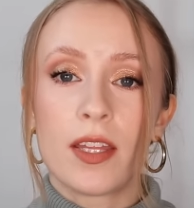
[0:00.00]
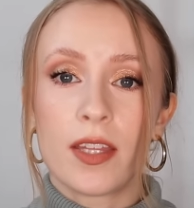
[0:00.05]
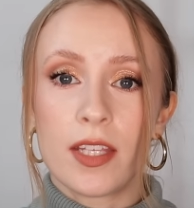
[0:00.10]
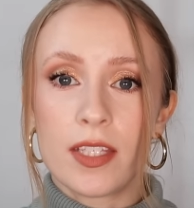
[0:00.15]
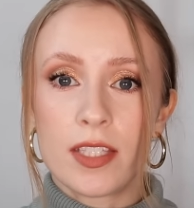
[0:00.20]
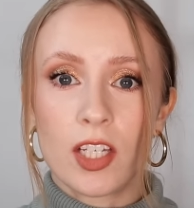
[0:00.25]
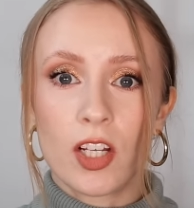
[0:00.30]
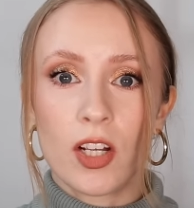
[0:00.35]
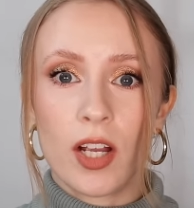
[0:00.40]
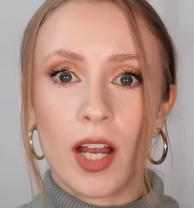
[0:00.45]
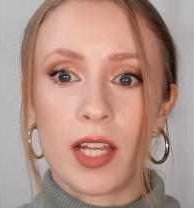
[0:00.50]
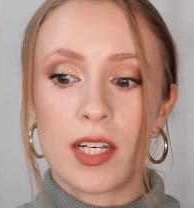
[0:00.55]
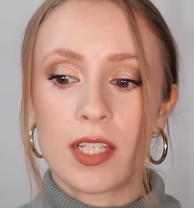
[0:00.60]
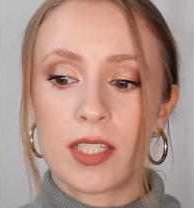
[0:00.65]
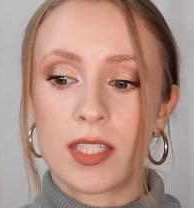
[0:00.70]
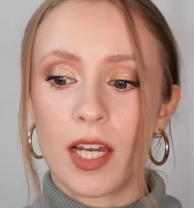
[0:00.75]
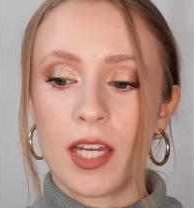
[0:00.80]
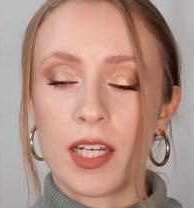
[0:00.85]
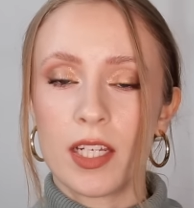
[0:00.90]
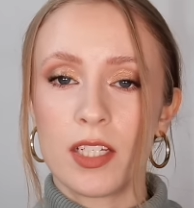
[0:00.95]
this year, I
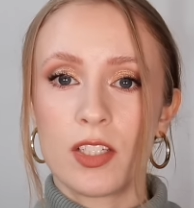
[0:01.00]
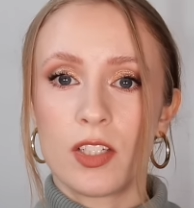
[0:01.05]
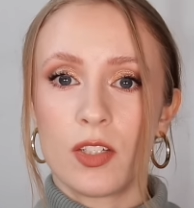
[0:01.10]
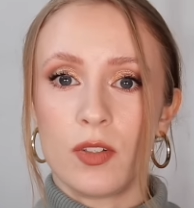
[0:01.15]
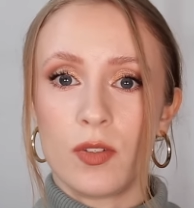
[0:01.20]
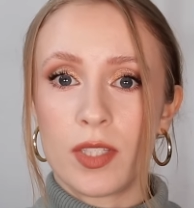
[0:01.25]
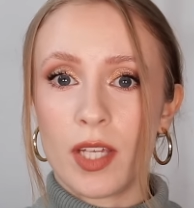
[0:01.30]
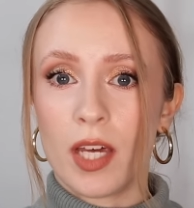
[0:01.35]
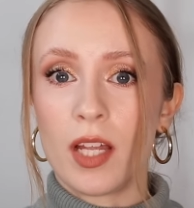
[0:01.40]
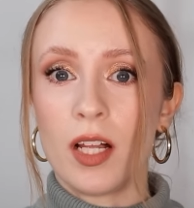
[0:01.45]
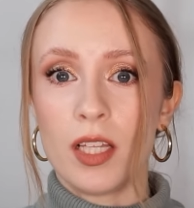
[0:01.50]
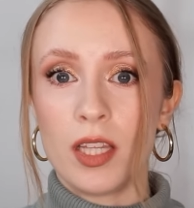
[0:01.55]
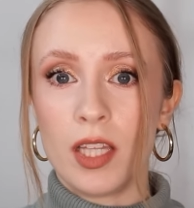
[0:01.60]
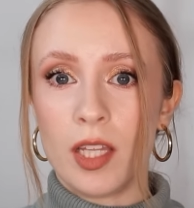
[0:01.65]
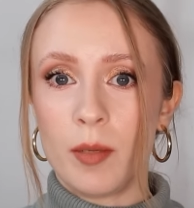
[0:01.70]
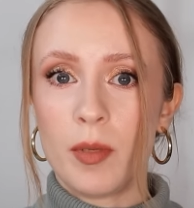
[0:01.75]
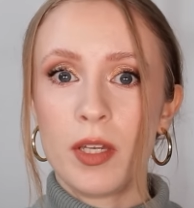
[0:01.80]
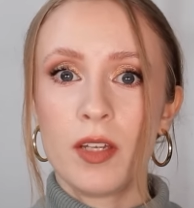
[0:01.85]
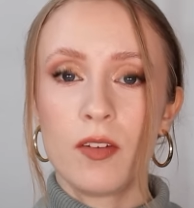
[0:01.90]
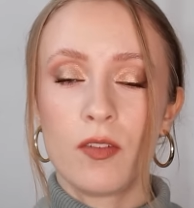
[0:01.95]
decided to set a
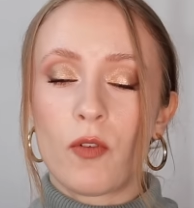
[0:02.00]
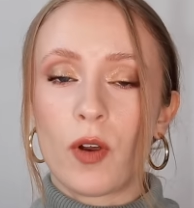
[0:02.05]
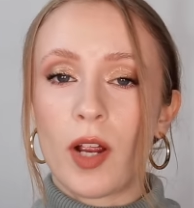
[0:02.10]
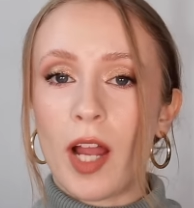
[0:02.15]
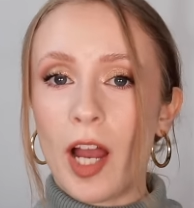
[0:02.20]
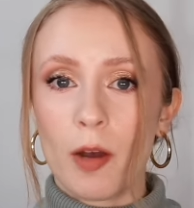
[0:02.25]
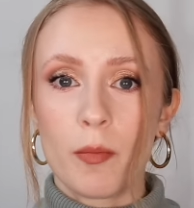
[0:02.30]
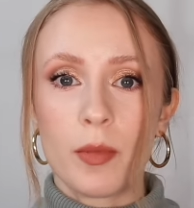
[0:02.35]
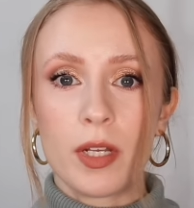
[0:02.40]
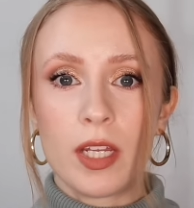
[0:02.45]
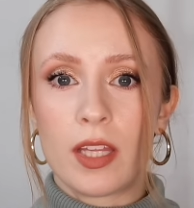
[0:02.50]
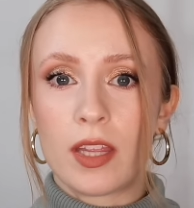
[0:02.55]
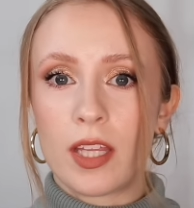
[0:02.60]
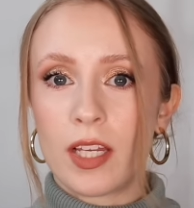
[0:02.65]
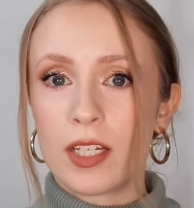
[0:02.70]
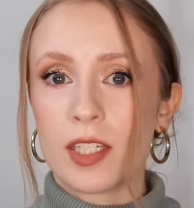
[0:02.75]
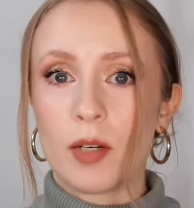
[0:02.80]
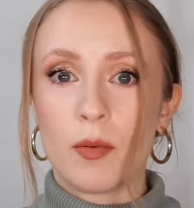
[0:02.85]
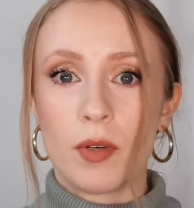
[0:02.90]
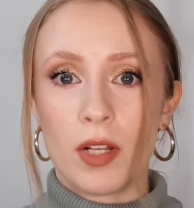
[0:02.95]
limit for how many
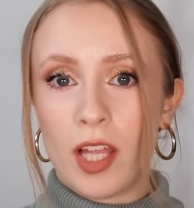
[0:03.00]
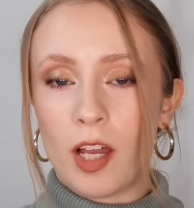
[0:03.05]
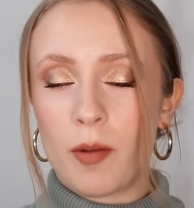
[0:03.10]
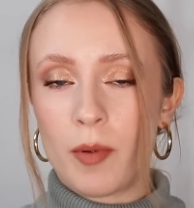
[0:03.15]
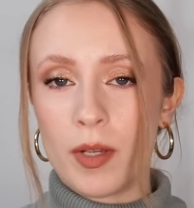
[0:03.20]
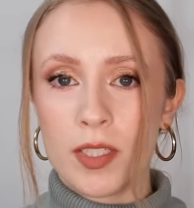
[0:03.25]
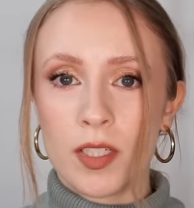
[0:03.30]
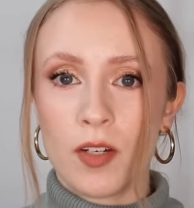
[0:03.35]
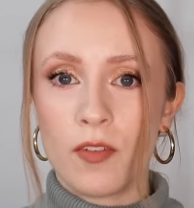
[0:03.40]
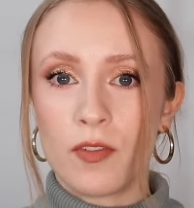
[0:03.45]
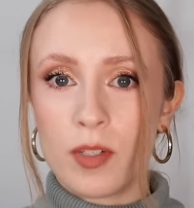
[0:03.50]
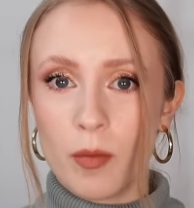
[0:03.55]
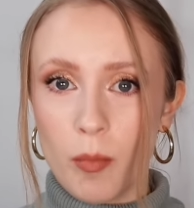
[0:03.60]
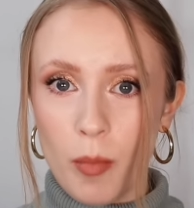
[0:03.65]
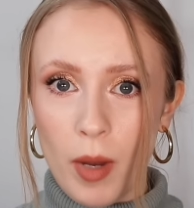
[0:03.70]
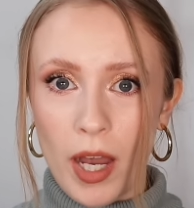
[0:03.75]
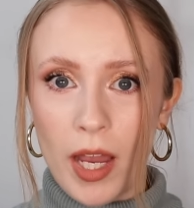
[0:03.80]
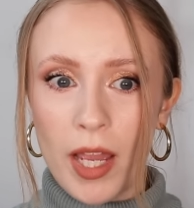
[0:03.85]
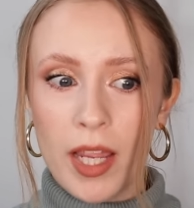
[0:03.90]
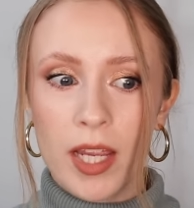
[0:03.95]
things I would allow myself to
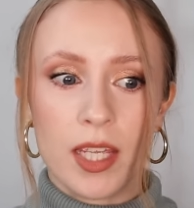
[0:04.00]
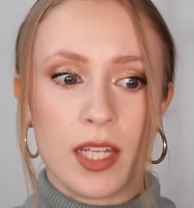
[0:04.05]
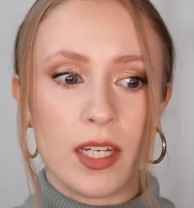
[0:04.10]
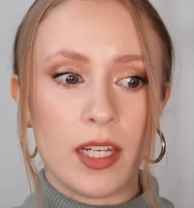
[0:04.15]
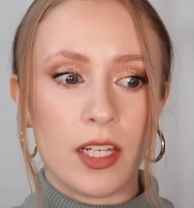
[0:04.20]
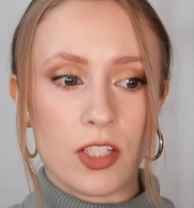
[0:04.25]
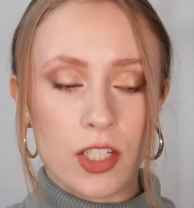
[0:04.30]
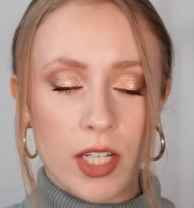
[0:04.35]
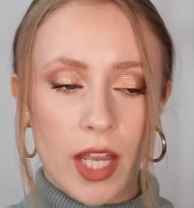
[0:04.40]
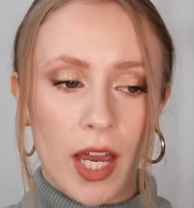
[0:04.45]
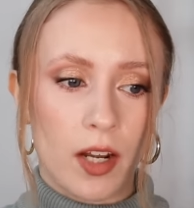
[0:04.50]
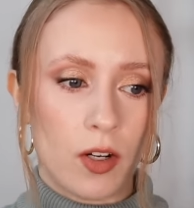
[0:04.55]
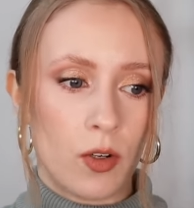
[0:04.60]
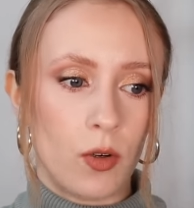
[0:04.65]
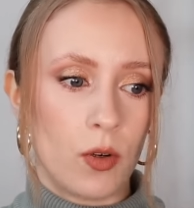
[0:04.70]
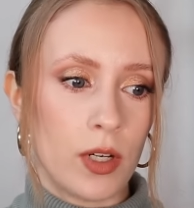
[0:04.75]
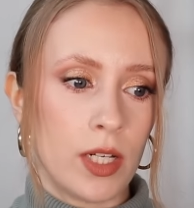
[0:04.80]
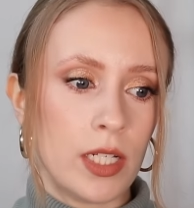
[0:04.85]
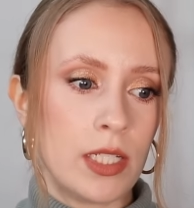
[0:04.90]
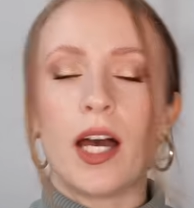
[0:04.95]
buy in each
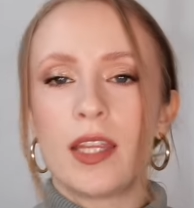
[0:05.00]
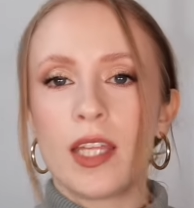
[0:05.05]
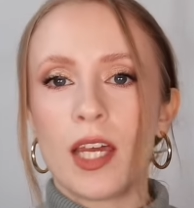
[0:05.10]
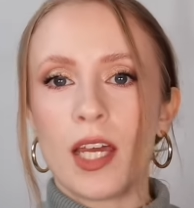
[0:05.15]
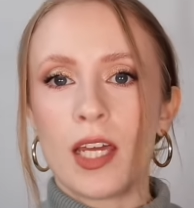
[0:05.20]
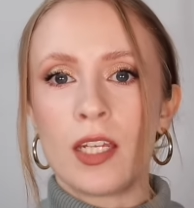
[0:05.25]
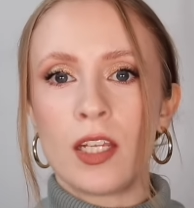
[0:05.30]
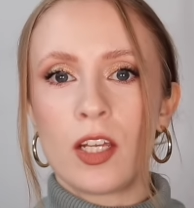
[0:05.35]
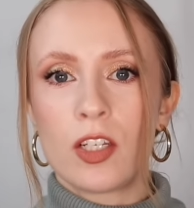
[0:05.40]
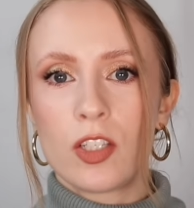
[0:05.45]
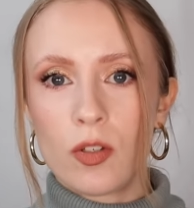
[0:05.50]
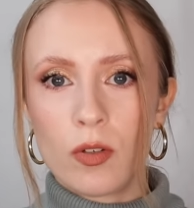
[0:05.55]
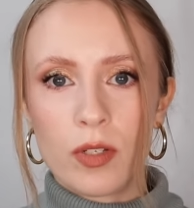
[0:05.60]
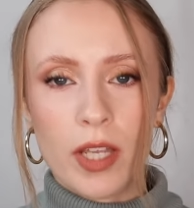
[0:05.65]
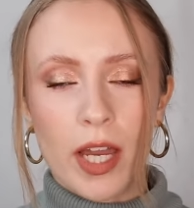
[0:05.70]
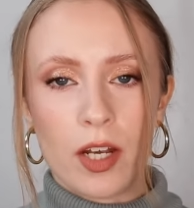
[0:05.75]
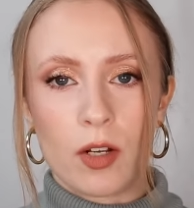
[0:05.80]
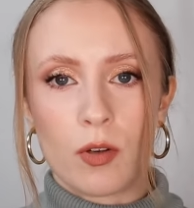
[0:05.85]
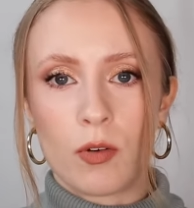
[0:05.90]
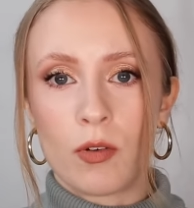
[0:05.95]
category. And then two
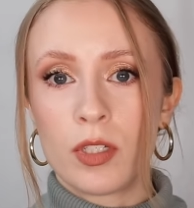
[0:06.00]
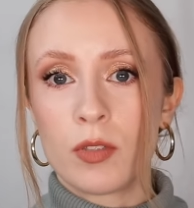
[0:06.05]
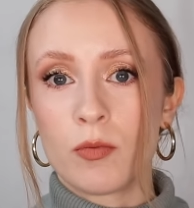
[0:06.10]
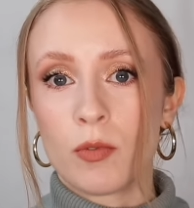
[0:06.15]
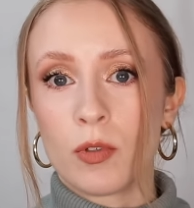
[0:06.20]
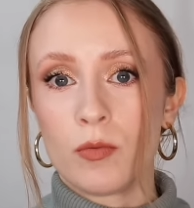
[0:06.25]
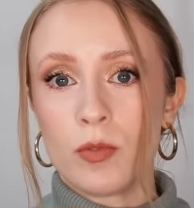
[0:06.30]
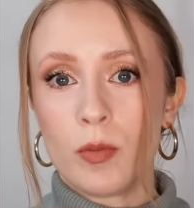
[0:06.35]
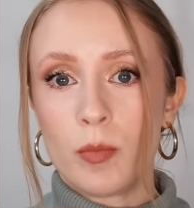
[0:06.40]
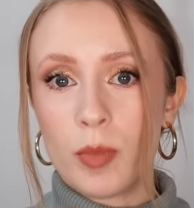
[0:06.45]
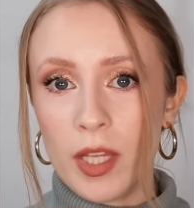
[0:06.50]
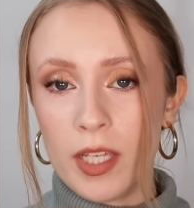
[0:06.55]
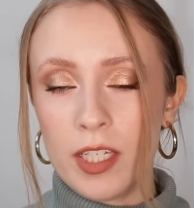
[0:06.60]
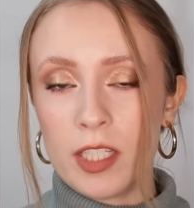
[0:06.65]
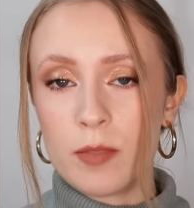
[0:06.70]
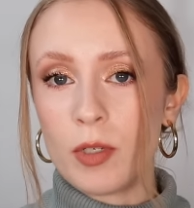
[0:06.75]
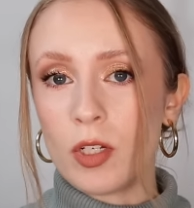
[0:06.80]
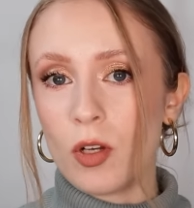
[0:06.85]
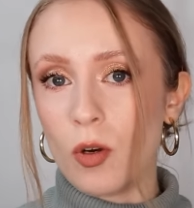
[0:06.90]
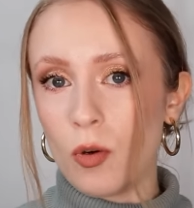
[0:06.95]
categories were
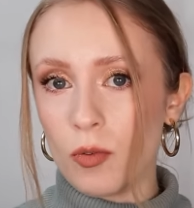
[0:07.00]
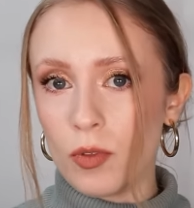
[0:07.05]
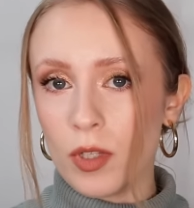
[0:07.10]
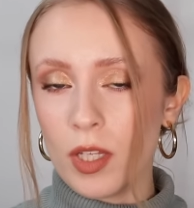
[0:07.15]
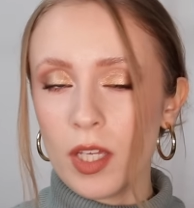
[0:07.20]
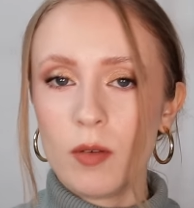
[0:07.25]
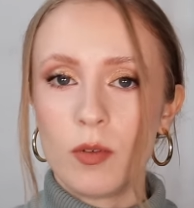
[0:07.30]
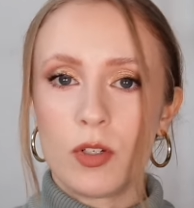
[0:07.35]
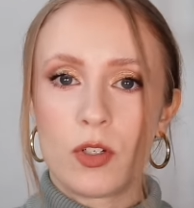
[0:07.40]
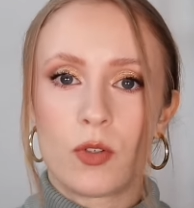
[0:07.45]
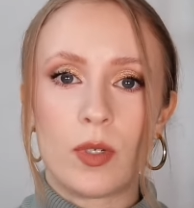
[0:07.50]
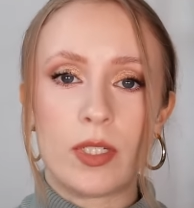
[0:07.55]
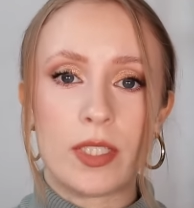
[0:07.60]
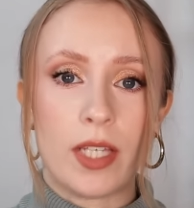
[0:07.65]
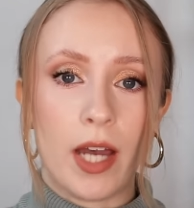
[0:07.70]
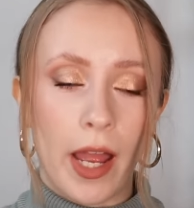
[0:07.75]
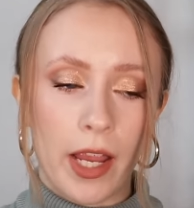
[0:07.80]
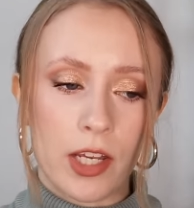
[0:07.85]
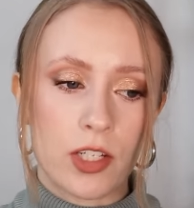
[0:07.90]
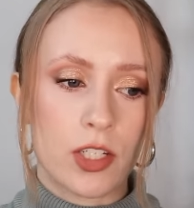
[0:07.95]
replacement only, which was
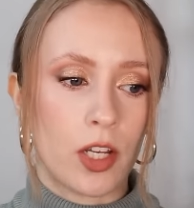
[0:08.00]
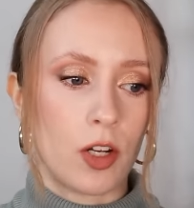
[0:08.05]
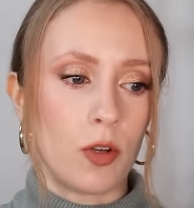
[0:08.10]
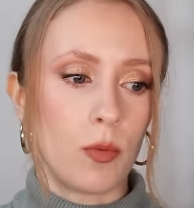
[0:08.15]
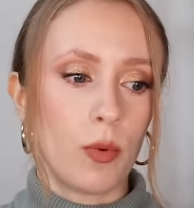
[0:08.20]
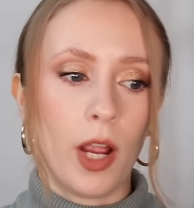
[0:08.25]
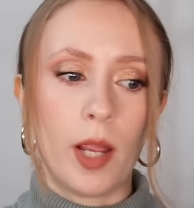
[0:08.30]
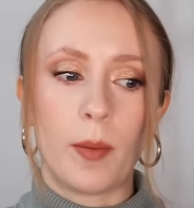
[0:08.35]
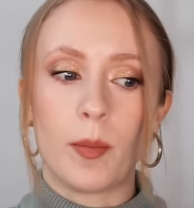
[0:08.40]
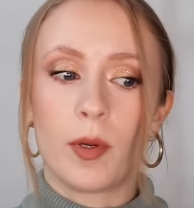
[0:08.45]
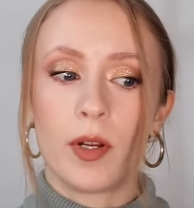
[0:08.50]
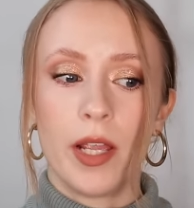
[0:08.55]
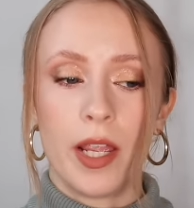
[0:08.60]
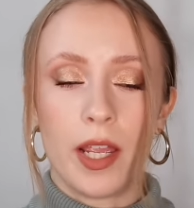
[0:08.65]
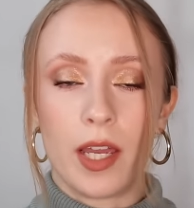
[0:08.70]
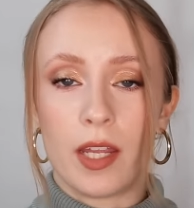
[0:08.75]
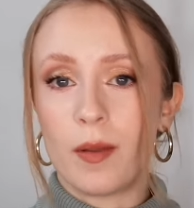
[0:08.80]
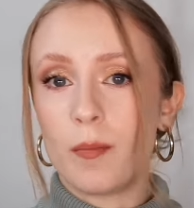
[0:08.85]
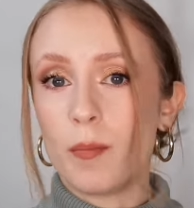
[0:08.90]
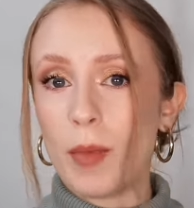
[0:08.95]
eyeshadow primer
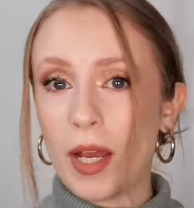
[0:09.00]
and